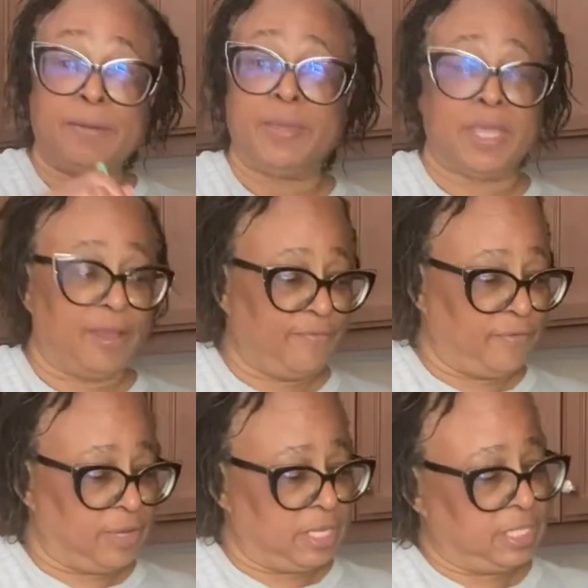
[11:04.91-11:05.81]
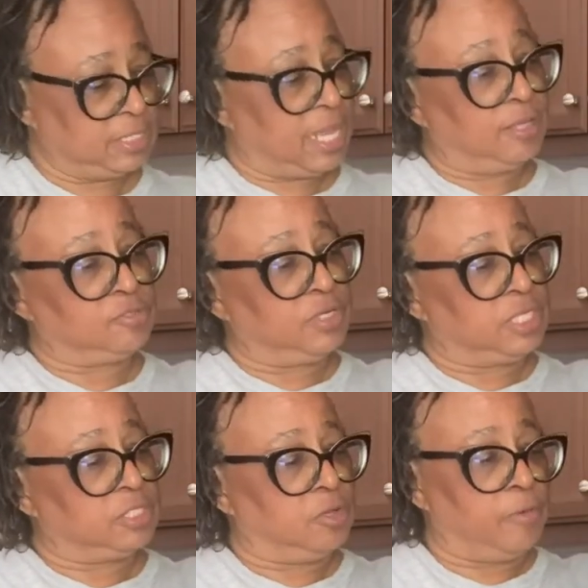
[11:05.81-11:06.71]
be careful because I'll drink
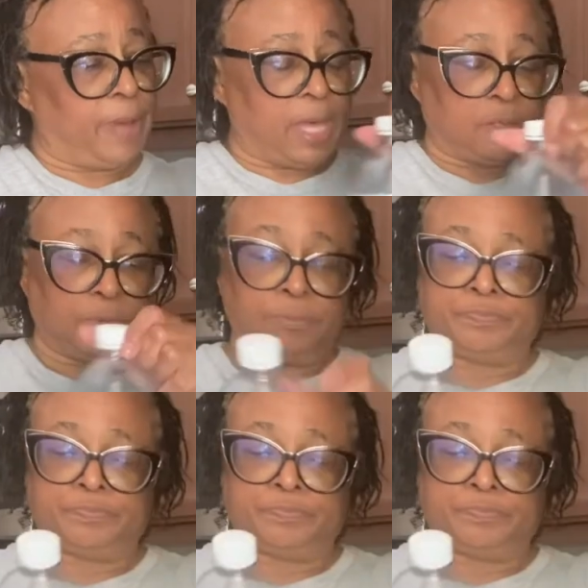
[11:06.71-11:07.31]
this whole bottle.